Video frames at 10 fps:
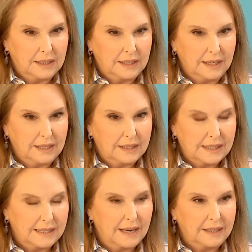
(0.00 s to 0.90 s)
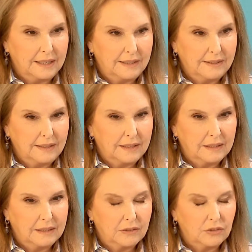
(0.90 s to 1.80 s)
and it's not easy,
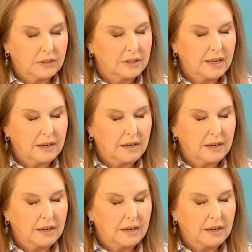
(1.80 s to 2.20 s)
and there's mm-hmm.